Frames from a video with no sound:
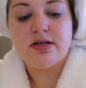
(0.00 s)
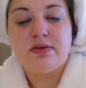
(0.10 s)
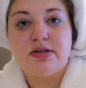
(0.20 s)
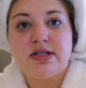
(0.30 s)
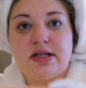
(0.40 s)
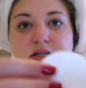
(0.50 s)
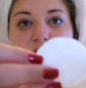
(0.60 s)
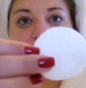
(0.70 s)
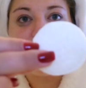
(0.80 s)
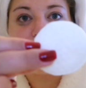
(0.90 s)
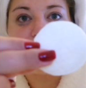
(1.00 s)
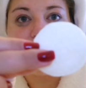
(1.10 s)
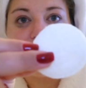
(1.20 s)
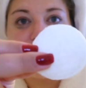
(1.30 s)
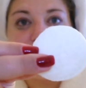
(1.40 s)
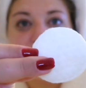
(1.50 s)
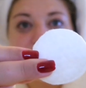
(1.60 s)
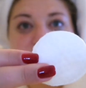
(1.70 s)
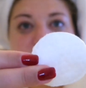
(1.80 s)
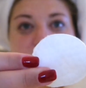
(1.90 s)
So we're just gonna take one of these
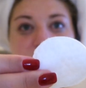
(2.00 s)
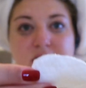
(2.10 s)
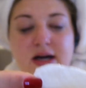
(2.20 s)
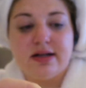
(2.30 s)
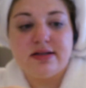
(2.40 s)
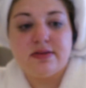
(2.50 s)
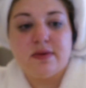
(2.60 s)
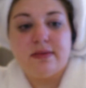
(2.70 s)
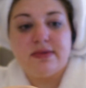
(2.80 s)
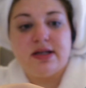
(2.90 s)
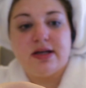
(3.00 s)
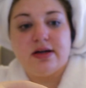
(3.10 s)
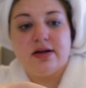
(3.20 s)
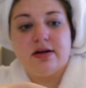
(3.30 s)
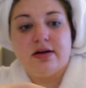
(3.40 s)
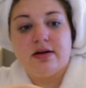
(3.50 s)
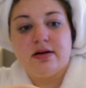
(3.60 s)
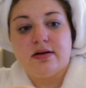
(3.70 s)
Target cotton swabs here,